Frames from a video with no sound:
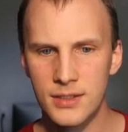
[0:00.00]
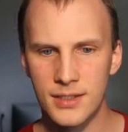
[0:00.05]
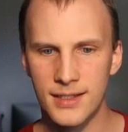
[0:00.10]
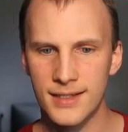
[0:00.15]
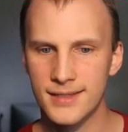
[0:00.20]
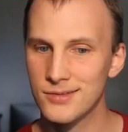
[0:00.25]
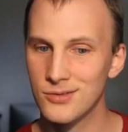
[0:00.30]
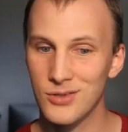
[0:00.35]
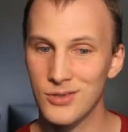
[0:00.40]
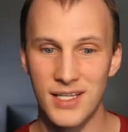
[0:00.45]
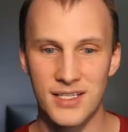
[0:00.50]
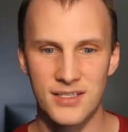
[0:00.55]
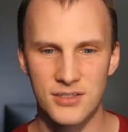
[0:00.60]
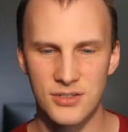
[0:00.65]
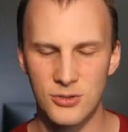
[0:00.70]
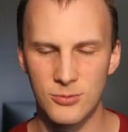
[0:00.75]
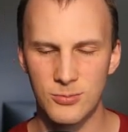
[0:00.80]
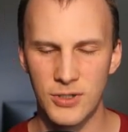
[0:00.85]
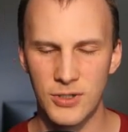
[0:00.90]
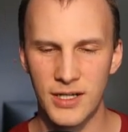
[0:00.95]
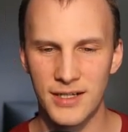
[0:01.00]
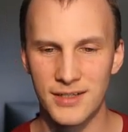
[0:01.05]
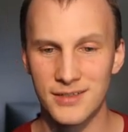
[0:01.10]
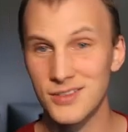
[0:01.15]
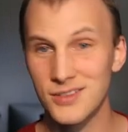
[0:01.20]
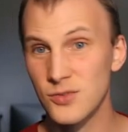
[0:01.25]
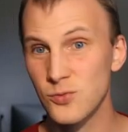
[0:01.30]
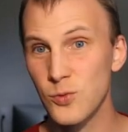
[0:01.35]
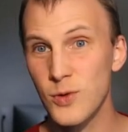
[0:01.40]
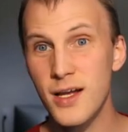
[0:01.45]
uh, so that's super
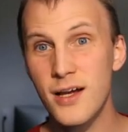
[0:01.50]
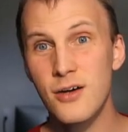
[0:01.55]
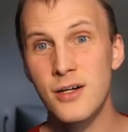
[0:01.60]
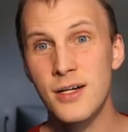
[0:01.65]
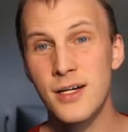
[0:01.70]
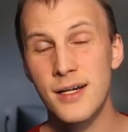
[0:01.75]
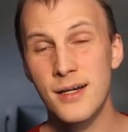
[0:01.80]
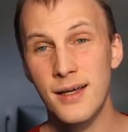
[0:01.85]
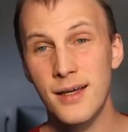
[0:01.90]
nice as well.